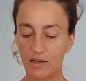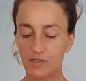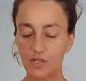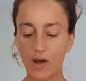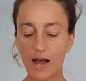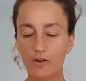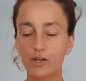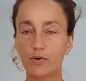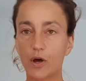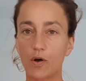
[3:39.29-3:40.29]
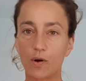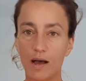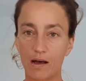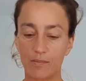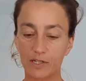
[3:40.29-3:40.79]
So how do you know
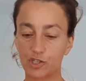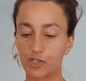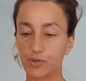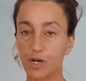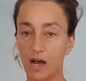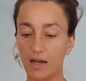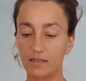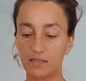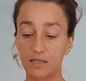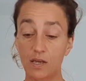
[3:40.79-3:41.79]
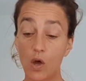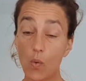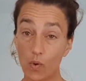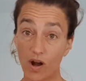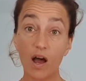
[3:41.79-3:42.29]
how much to cut?
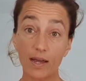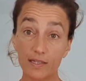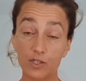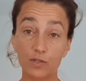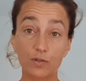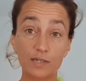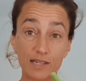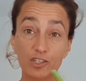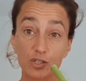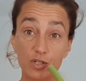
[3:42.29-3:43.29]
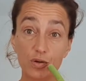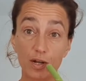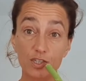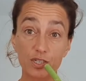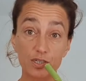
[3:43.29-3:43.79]
What I do is I just
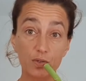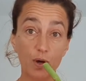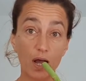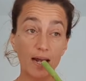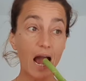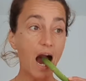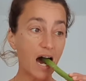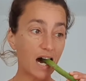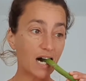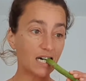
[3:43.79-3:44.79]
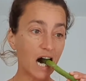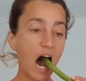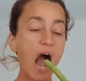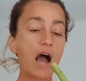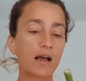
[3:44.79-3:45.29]
crunch into one,
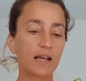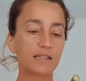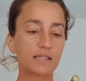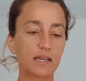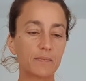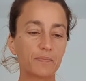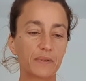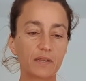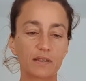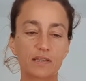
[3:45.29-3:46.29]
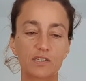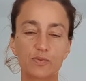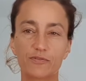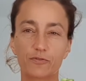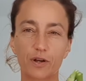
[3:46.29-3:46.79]
and see, this
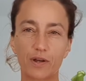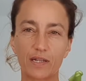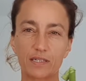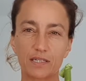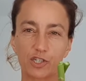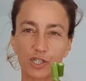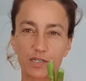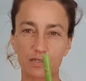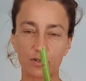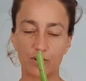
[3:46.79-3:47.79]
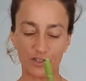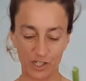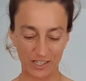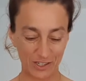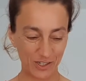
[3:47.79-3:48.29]
was very delicious to
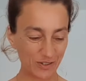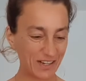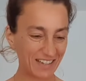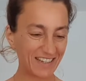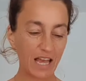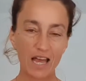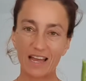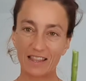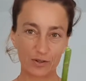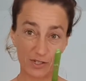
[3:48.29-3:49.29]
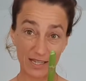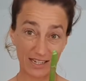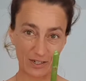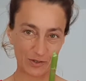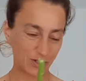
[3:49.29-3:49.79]
crunch into, and there's
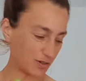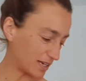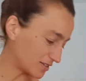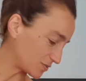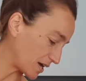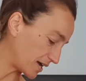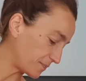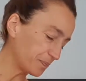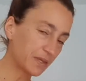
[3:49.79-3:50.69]
like no strings, right?